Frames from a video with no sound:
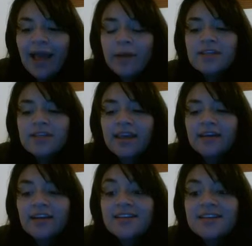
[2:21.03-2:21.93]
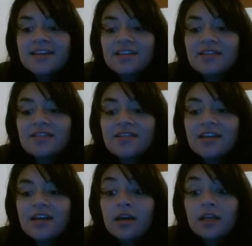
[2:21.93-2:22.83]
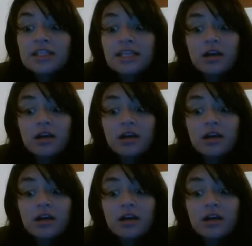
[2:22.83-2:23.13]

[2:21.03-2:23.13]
I'm saying listened. It